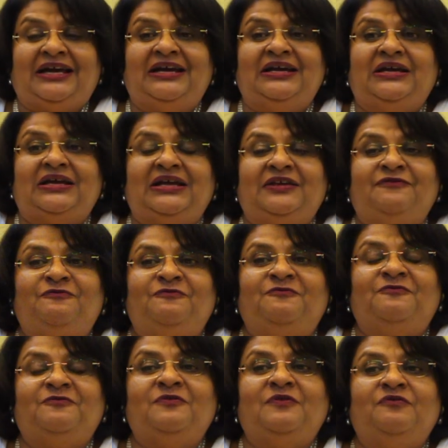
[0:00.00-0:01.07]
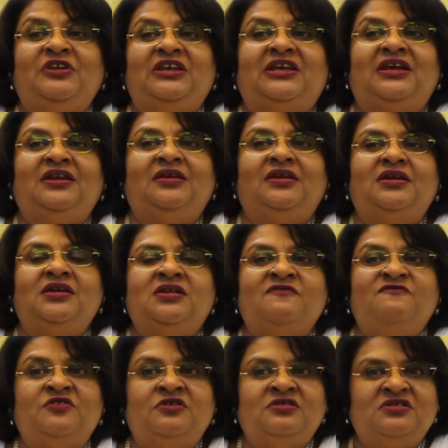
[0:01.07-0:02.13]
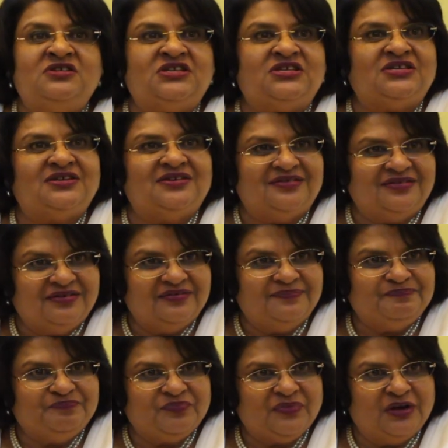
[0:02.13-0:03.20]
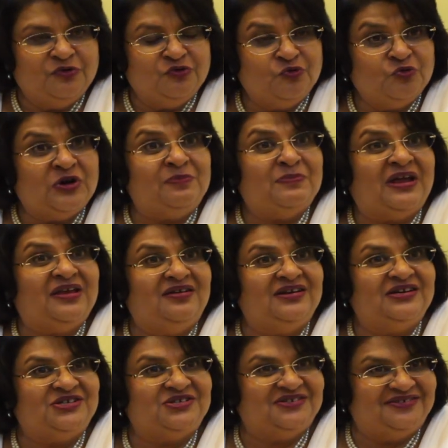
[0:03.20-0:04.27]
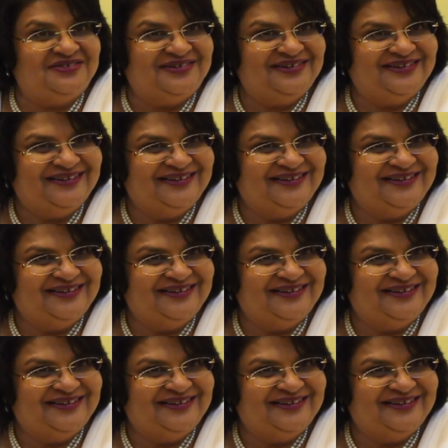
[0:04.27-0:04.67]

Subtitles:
And if we can reverse rural migration,